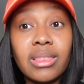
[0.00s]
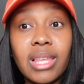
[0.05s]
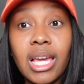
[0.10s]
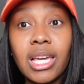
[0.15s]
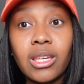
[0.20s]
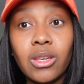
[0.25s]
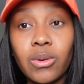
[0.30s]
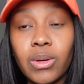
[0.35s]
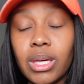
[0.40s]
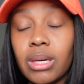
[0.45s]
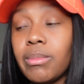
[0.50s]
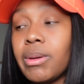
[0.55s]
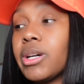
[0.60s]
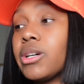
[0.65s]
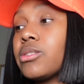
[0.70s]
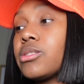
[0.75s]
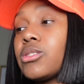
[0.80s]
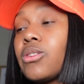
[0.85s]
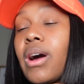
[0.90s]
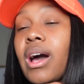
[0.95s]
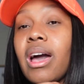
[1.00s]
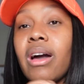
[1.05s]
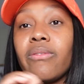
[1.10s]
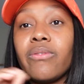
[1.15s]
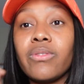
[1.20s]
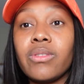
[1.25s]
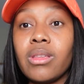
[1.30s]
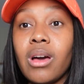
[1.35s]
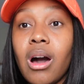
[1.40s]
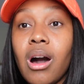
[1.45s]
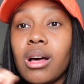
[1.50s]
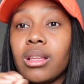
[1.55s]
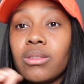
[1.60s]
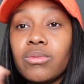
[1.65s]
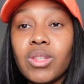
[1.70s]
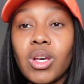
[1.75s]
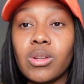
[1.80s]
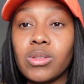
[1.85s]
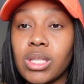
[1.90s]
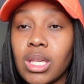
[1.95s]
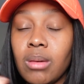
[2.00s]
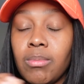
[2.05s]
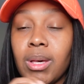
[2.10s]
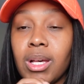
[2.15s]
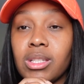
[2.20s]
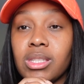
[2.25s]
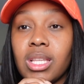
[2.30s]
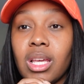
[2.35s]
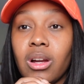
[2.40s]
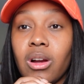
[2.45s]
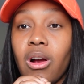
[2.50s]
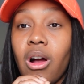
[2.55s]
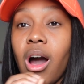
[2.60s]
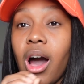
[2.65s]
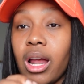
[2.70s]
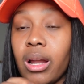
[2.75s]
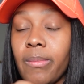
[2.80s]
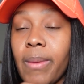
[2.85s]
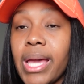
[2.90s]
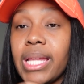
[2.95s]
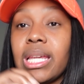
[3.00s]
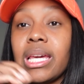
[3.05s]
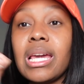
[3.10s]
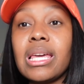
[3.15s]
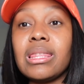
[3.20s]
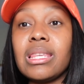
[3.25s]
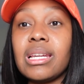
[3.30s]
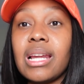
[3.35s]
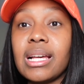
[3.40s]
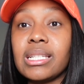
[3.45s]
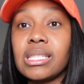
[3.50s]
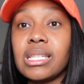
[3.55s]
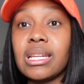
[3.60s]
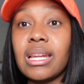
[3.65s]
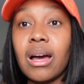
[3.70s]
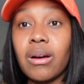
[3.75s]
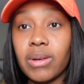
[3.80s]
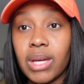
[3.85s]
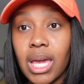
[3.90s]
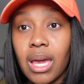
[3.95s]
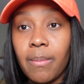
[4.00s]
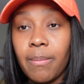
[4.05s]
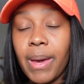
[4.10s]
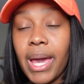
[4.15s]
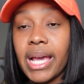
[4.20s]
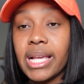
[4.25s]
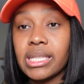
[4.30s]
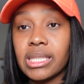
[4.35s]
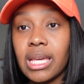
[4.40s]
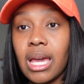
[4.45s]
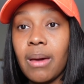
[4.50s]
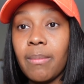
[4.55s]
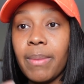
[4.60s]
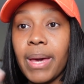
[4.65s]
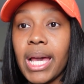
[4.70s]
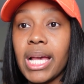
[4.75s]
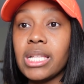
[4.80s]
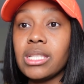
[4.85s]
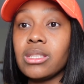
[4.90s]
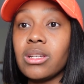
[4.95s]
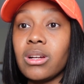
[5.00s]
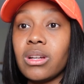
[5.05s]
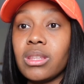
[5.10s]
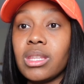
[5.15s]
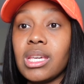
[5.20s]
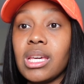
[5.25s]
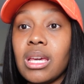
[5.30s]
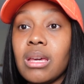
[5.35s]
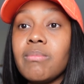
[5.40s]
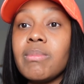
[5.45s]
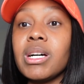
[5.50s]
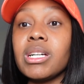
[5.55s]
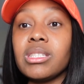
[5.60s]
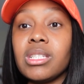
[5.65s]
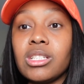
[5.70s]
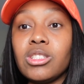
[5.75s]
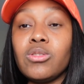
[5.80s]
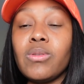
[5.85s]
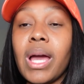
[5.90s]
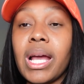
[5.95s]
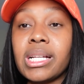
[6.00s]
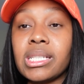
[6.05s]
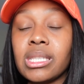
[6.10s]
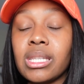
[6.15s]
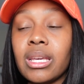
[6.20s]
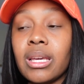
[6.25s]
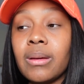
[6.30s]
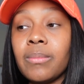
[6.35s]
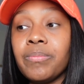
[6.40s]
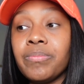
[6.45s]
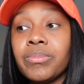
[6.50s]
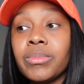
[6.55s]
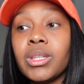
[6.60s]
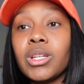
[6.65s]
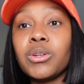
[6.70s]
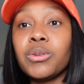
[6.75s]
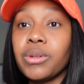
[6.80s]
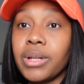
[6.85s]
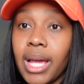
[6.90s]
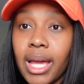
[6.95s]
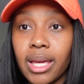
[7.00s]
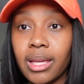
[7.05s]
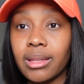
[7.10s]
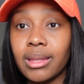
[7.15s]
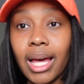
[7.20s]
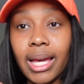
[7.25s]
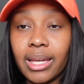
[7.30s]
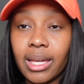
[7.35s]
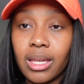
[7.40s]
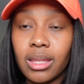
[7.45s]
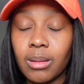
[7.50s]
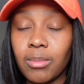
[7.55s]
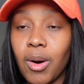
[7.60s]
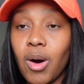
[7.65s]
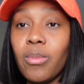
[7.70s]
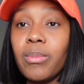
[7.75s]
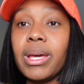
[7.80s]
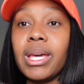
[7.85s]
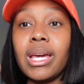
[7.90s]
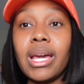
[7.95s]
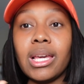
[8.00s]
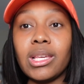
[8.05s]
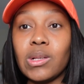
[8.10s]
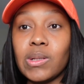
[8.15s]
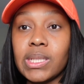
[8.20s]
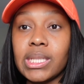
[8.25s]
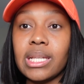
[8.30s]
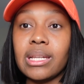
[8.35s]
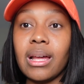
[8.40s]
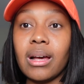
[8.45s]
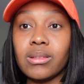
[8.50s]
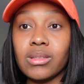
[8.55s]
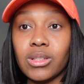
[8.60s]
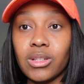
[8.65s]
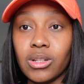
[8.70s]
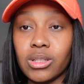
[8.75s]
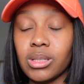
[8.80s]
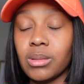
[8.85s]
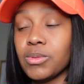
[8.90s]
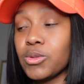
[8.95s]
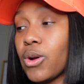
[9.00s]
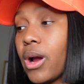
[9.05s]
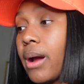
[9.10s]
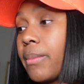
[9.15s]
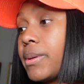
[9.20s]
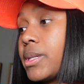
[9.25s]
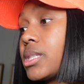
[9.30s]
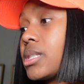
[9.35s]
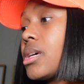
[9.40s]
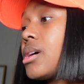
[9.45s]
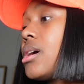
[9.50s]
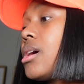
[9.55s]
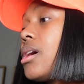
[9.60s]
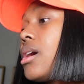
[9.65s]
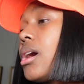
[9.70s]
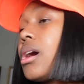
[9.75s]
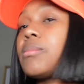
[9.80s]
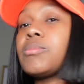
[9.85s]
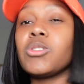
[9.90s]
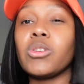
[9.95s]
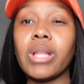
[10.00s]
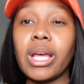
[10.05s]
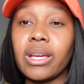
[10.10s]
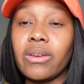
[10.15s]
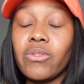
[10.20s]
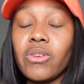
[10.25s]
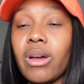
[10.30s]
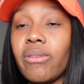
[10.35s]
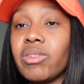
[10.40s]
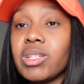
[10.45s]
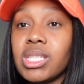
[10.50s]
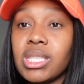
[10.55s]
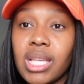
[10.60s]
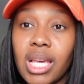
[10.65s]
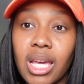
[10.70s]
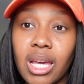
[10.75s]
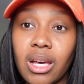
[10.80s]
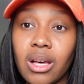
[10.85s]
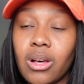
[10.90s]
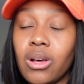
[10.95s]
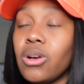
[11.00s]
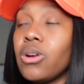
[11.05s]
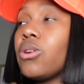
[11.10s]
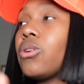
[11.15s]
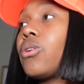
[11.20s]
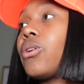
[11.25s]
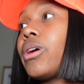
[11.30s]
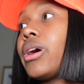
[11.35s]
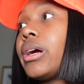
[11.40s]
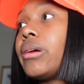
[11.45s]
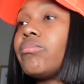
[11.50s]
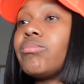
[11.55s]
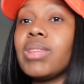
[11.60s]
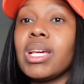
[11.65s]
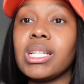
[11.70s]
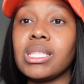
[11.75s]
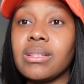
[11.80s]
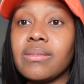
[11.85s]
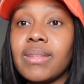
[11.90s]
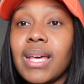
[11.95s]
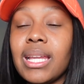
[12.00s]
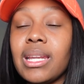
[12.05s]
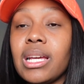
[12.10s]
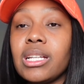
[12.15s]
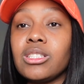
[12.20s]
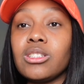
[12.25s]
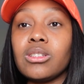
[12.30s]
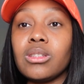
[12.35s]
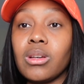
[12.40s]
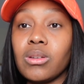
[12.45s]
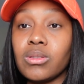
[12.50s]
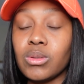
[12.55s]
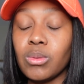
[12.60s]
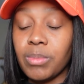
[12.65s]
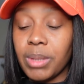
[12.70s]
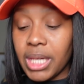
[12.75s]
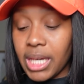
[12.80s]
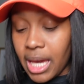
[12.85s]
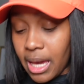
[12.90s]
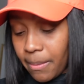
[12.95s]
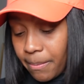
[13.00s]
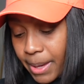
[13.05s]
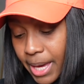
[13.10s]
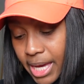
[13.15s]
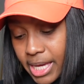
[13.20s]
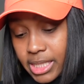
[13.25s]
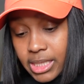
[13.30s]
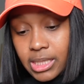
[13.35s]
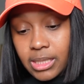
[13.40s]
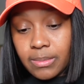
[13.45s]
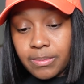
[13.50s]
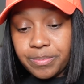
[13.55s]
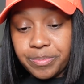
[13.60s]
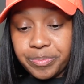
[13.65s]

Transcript: thank you email. So I have all of those emails that are automated, and then I send out campaigns. Campaigns are the emails that you actually create like in the moment and you send out to your subscribers. So like if you have a sale or things of that nature, those would be campaigns.